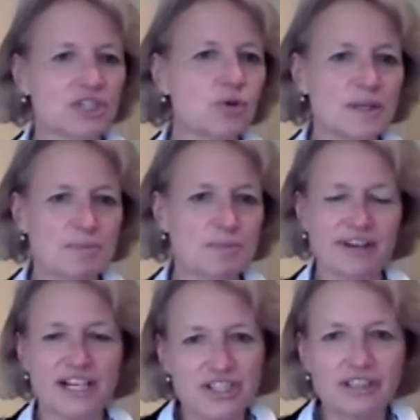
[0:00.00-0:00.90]
always
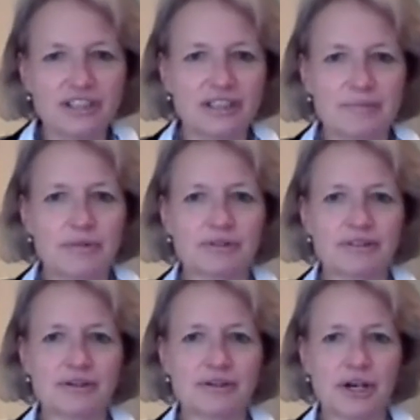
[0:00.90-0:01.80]
professional. I'm
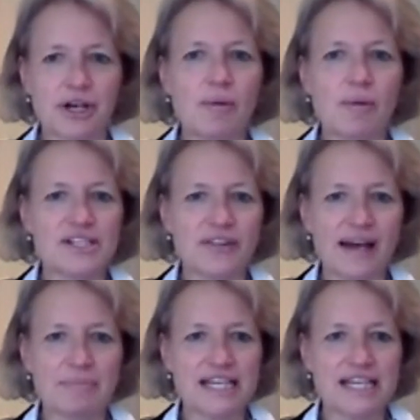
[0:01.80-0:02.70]
not going to comment on
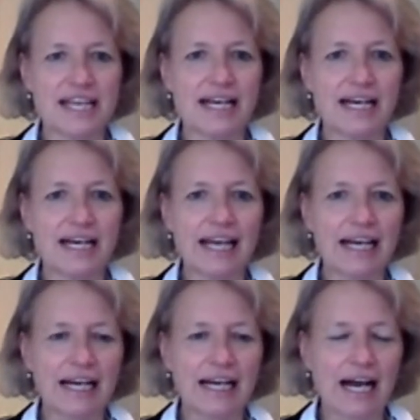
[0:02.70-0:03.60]
that particularly.
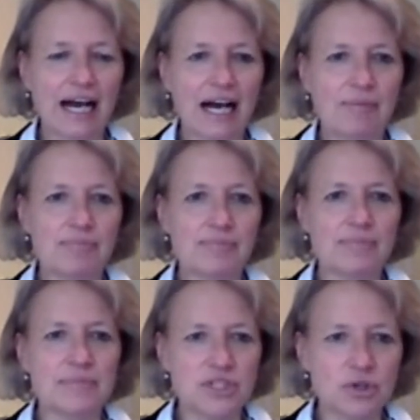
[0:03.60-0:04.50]

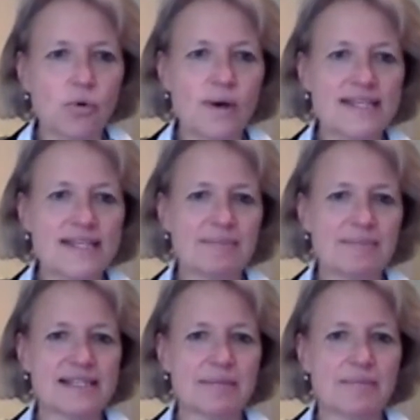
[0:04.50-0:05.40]
She's always telling
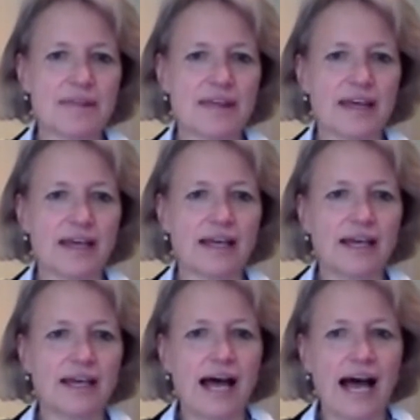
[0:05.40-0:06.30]
me something,
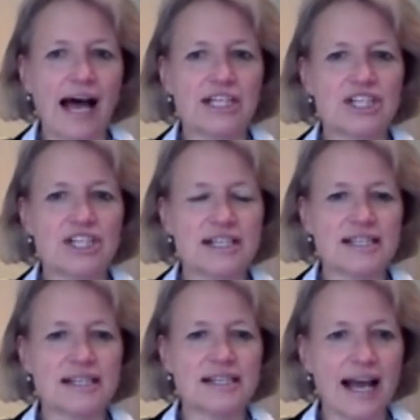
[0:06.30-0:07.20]
and
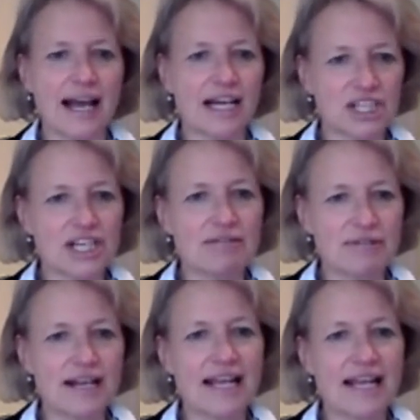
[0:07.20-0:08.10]
she's actually
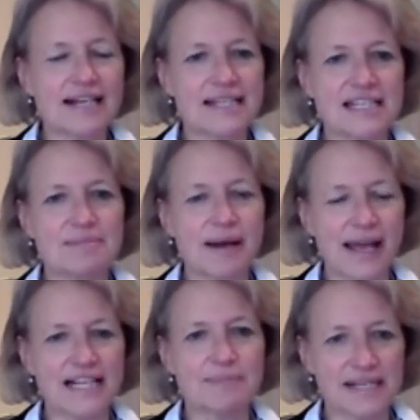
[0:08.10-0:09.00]
really exceeded my
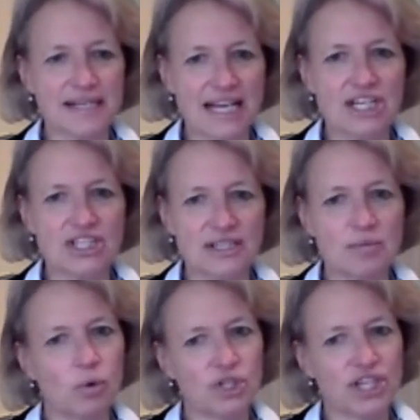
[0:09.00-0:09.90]
expectations
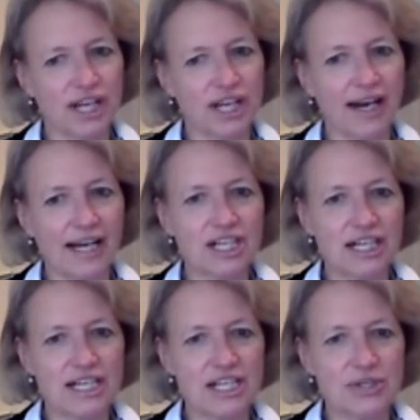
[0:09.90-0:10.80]
in what she can
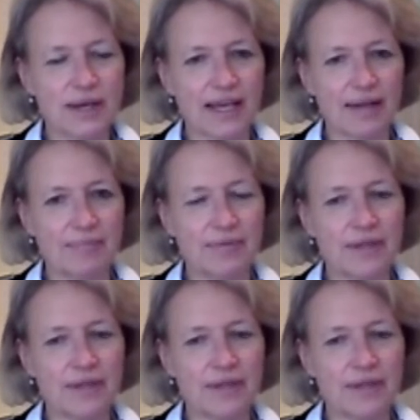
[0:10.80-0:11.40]
actually do here.